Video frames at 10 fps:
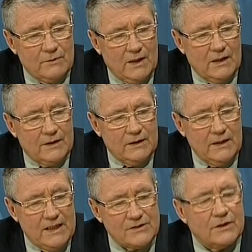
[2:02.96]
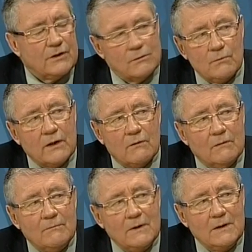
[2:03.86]
reality, as I do in
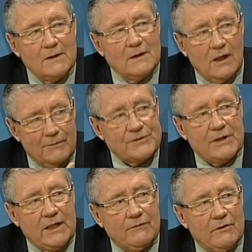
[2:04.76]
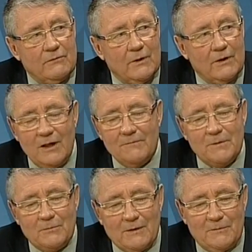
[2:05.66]
Wigram. I'm standing for everyone. I have
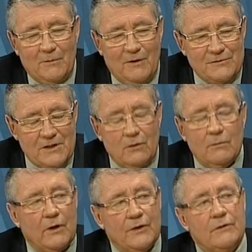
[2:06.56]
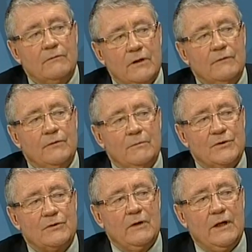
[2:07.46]
people come to my office and say, oh, well, I didn't vote for you,
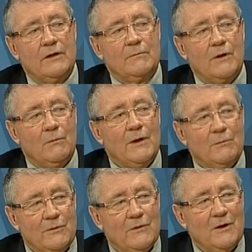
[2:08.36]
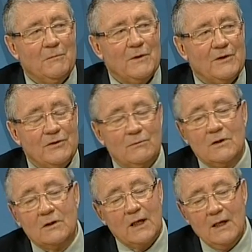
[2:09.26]
Mr. Anderton, but I wonder whether you'd help me. I said,
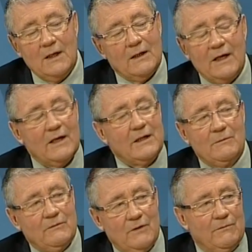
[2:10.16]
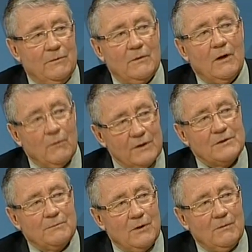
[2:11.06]
well, look, I don't care whether you vote for me or not. What's
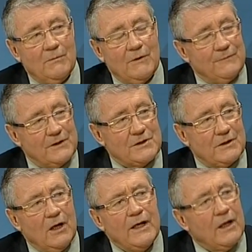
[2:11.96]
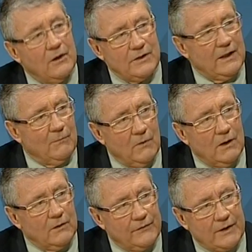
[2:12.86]
the problem? And I fix it. I know damn
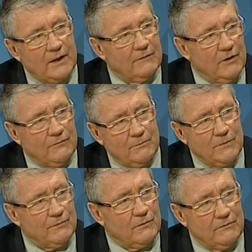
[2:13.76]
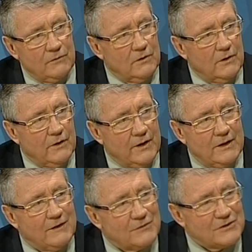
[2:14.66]
well that they're going to vote for me forever on. I
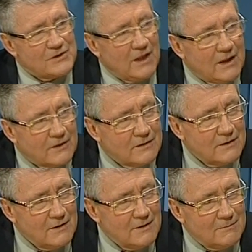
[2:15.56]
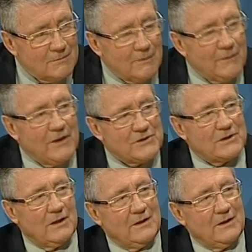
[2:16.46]
don't have to say it. Sure. I'm not that silly.